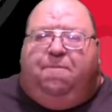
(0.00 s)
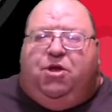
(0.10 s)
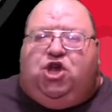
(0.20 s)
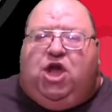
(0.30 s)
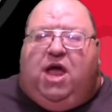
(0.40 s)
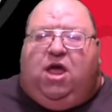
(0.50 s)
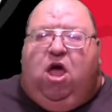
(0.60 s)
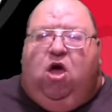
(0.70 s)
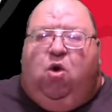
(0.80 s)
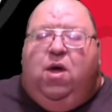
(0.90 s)

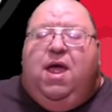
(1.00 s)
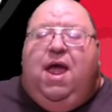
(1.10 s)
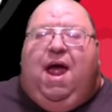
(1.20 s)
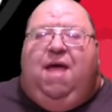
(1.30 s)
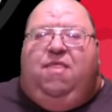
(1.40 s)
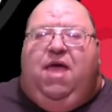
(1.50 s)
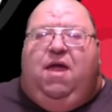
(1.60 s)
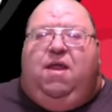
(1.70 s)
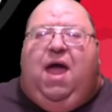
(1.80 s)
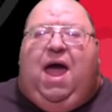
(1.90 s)
Pacheco, and
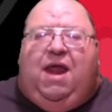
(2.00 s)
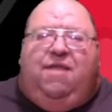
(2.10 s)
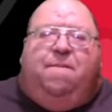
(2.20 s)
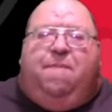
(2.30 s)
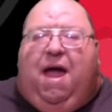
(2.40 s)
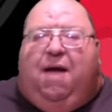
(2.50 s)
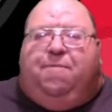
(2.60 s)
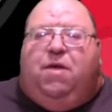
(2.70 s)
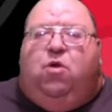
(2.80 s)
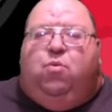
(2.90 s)
then out of the
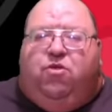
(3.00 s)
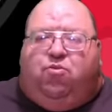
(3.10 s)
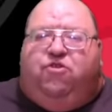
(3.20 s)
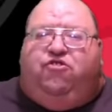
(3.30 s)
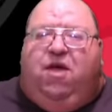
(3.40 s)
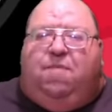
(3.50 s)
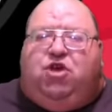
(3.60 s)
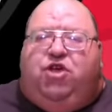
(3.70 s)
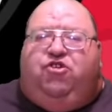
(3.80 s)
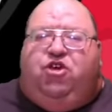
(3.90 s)
backfield with
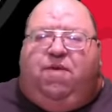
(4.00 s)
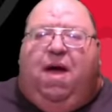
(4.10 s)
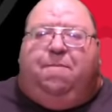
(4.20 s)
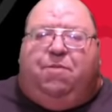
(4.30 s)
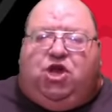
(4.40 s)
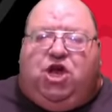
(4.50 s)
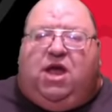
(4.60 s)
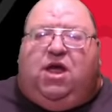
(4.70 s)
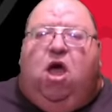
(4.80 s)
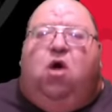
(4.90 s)
receptions, you've got
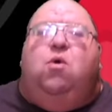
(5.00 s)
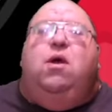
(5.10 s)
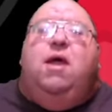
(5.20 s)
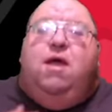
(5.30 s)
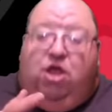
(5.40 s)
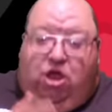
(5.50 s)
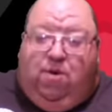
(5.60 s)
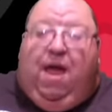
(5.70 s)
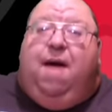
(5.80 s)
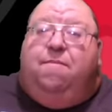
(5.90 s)
Pacheco, you
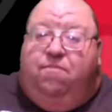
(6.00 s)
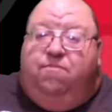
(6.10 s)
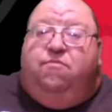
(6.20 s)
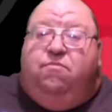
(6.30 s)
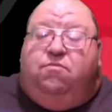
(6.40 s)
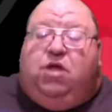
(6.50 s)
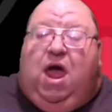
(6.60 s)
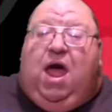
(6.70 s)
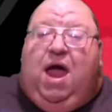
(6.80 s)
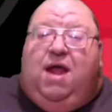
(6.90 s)
have
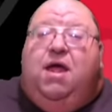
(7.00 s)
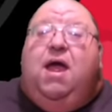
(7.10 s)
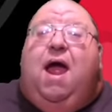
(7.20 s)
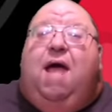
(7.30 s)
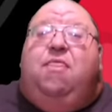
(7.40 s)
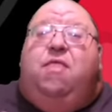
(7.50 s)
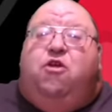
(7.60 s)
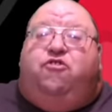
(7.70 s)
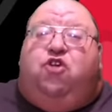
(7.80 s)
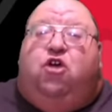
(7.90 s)
Clyde, and then
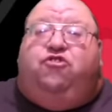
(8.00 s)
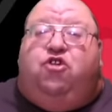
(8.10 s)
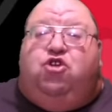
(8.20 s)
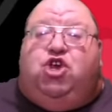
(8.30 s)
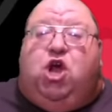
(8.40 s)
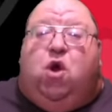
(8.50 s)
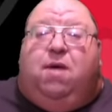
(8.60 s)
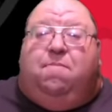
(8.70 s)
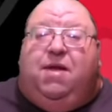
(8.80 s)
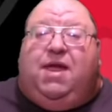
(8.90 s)
there's also Jerick
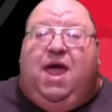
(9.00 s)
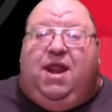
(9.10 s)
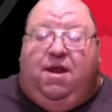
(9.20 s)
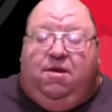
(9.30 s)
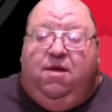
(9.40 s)
McKinnon.